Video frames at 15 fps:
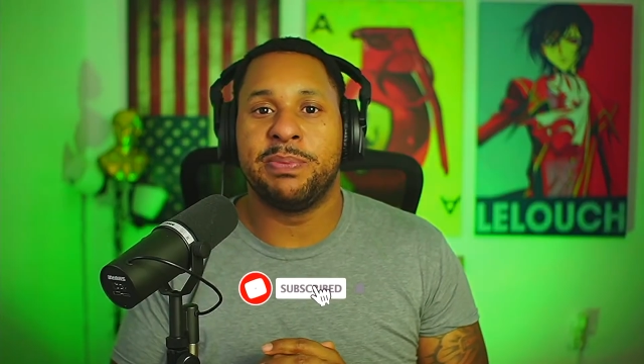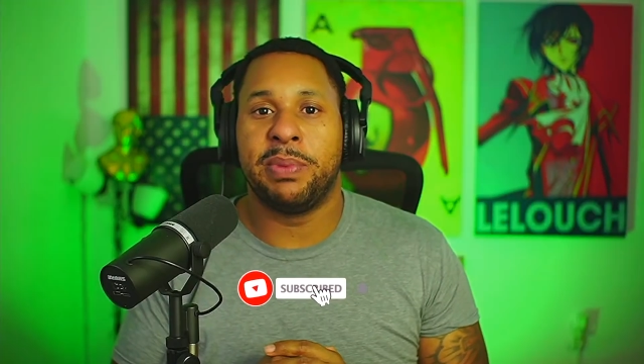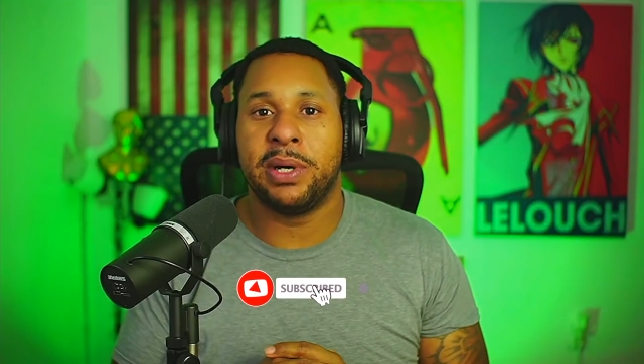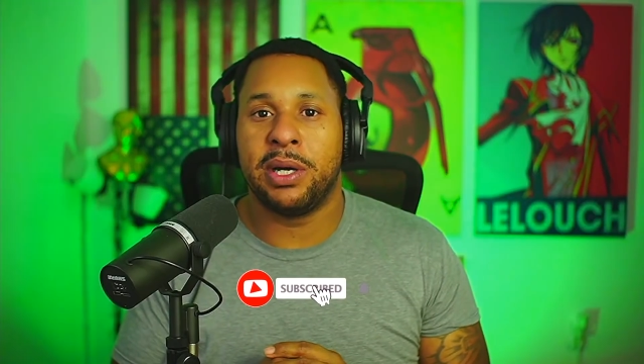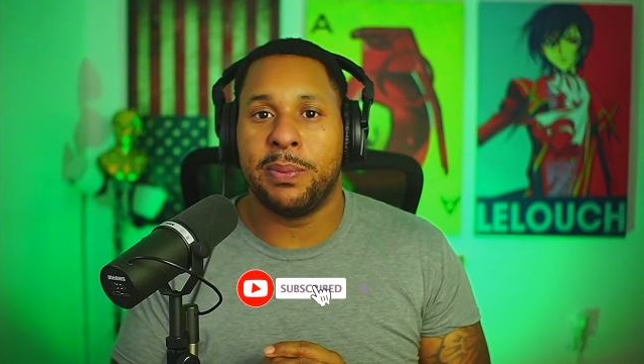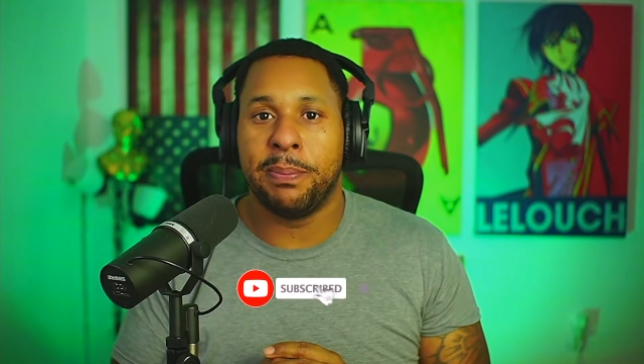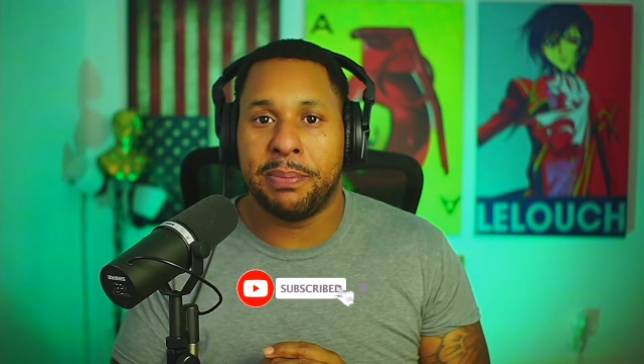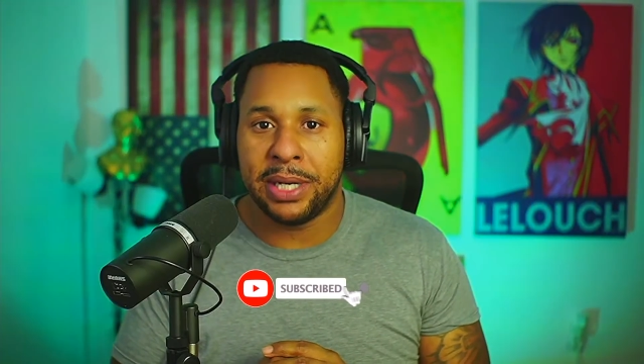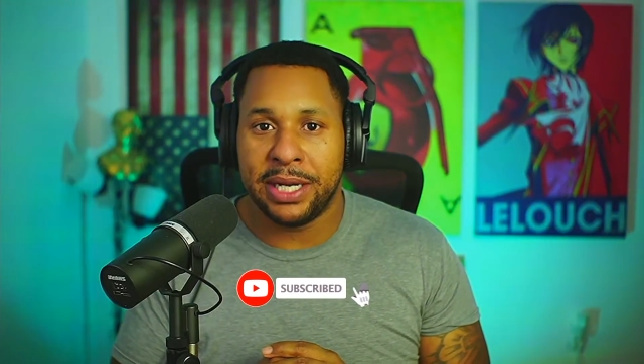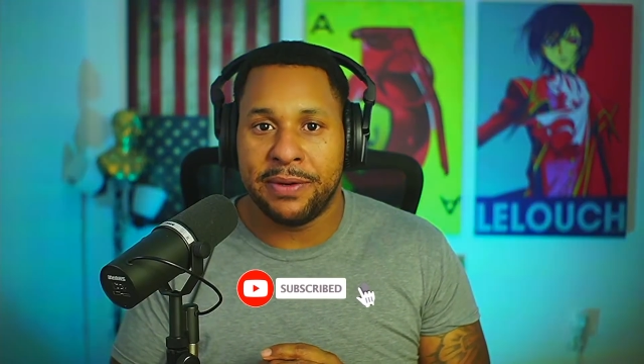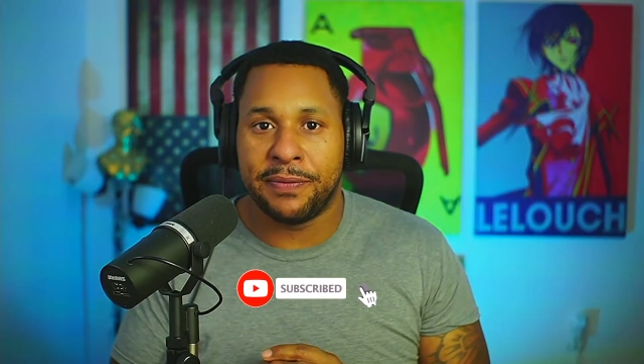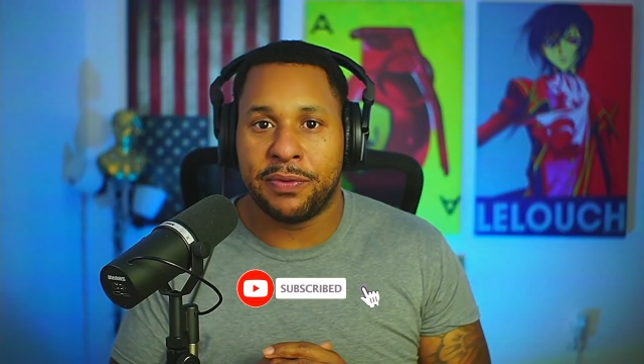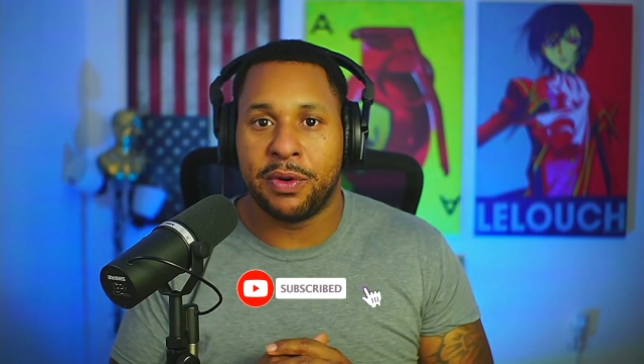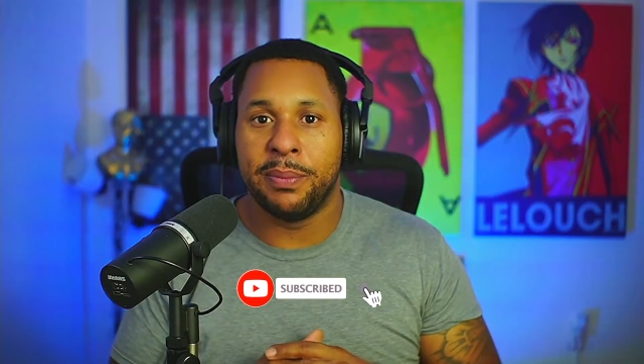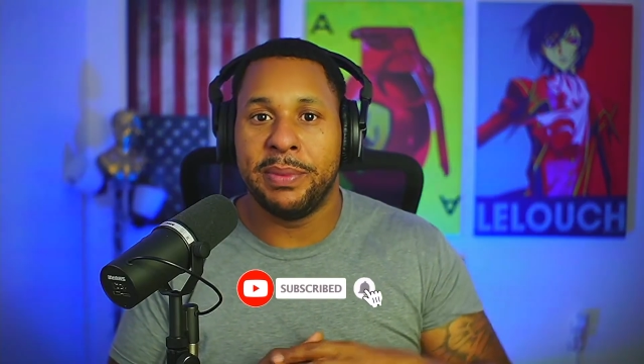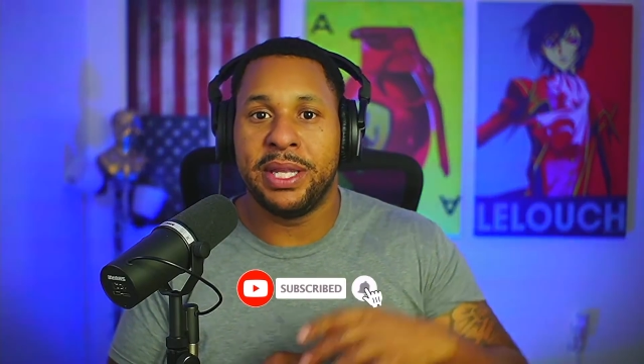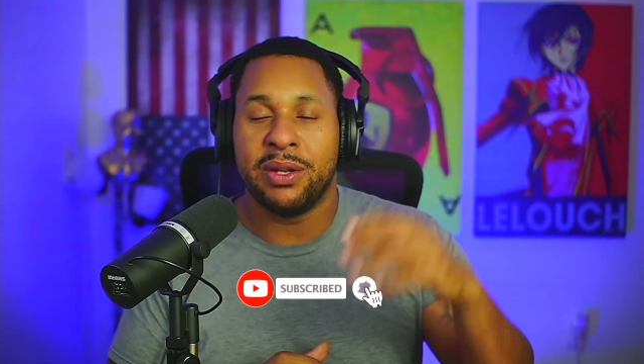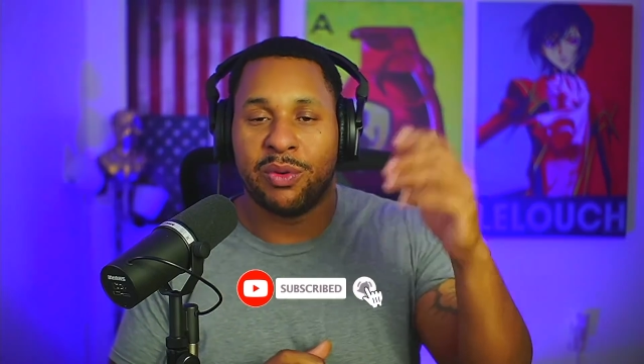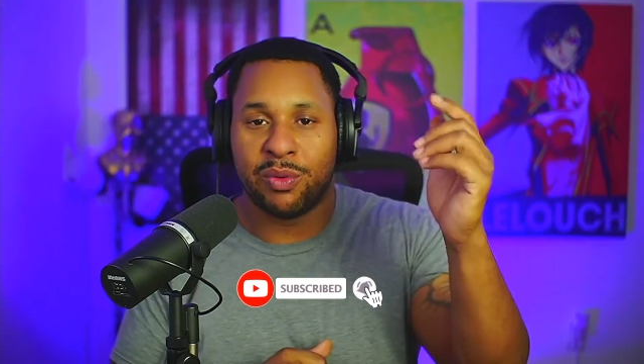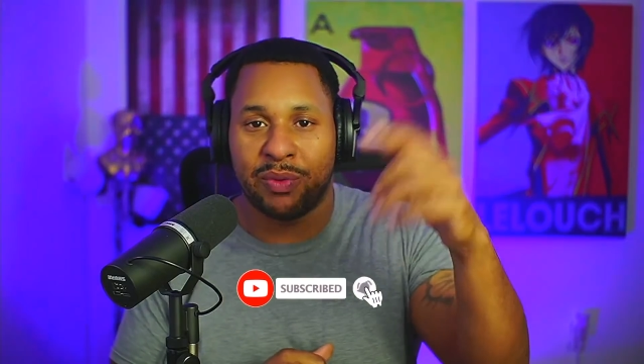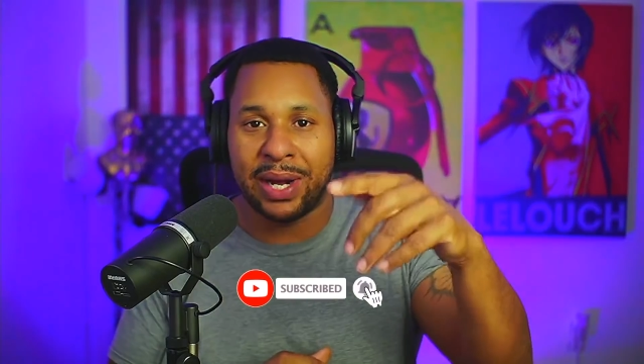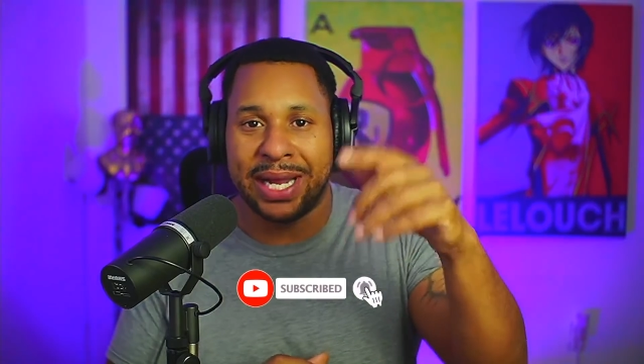button for me
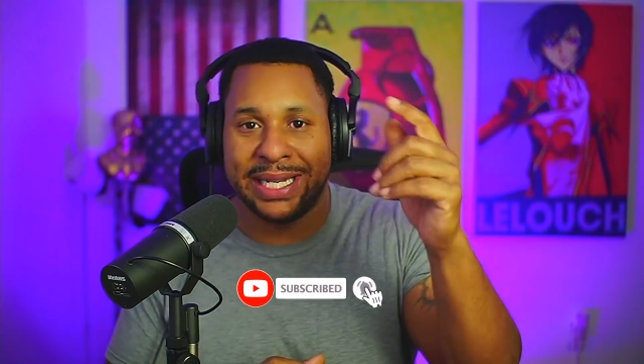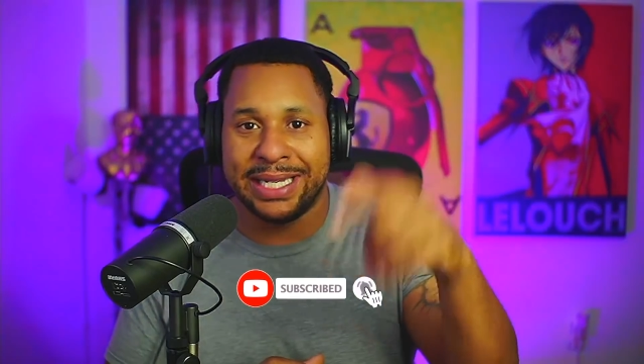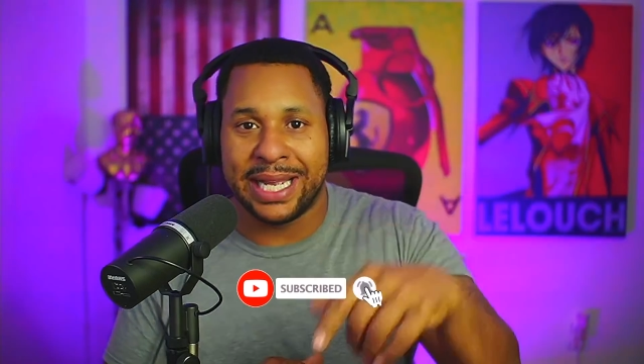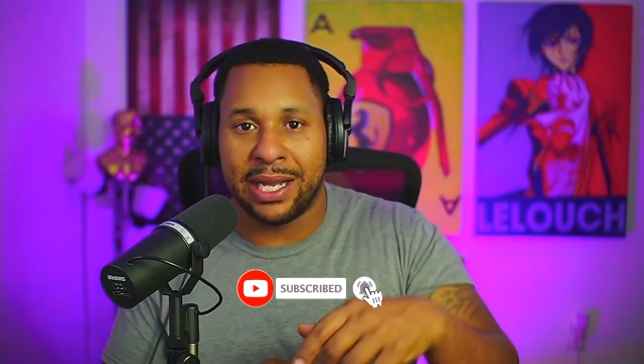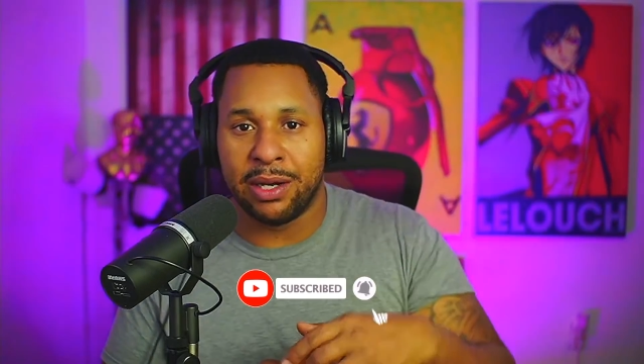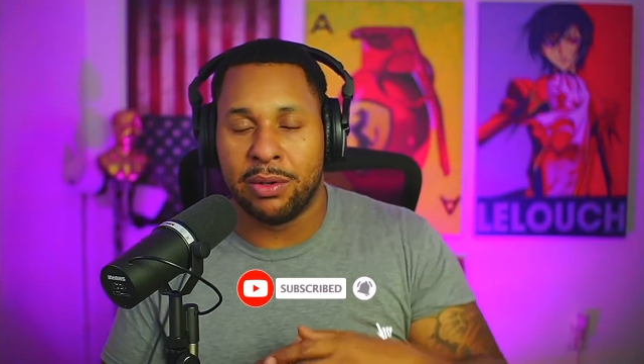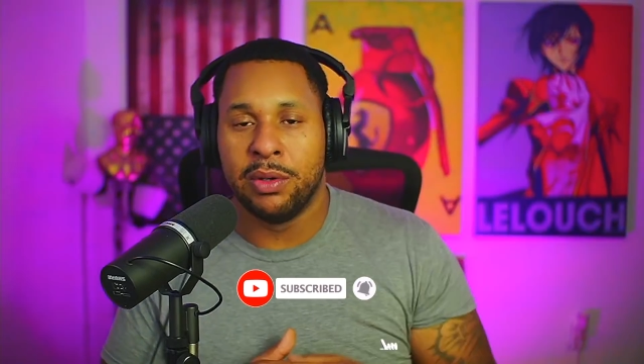right now?